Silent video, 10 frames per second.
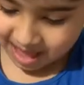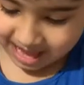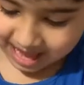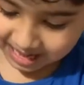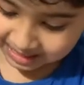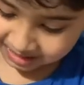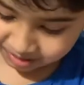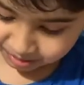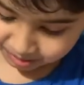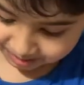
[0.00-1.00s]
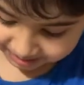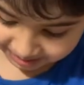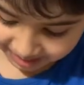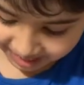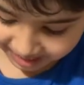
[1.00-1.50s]
And you are
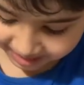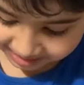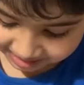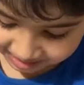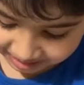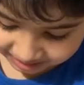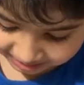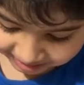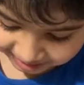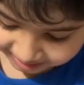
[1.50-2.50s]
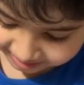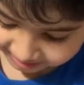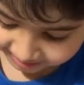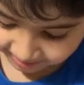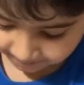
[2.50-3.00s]
saying this
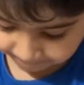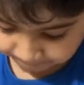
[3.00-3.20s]
is